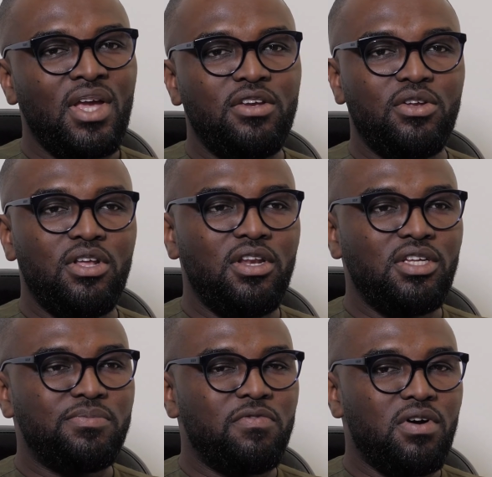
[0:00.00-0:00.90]

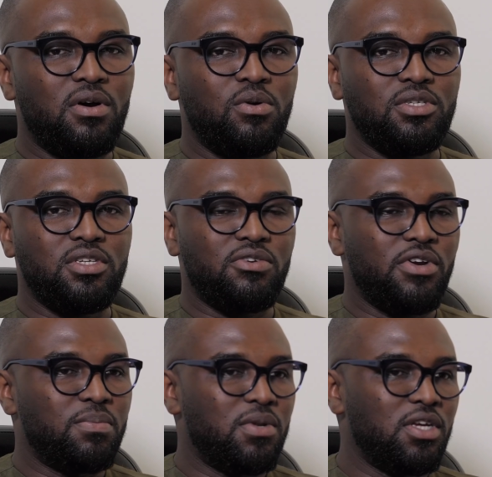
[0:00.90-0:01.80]
Unilever was a
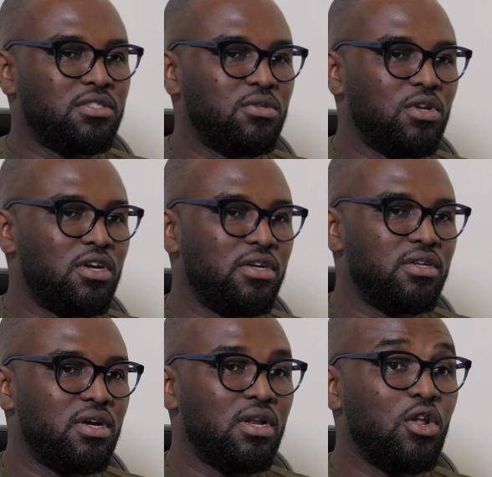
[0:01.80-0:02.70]
great place to
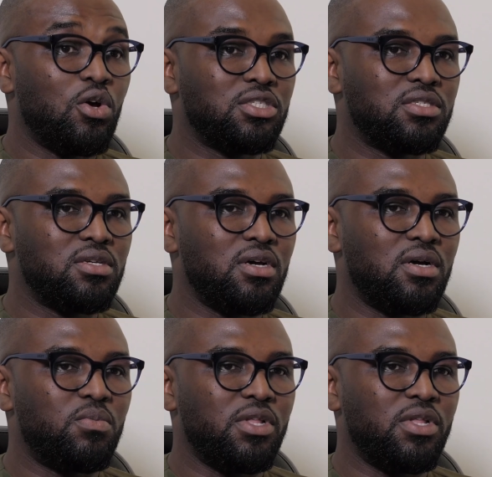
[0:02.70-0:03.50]
learn a lot um,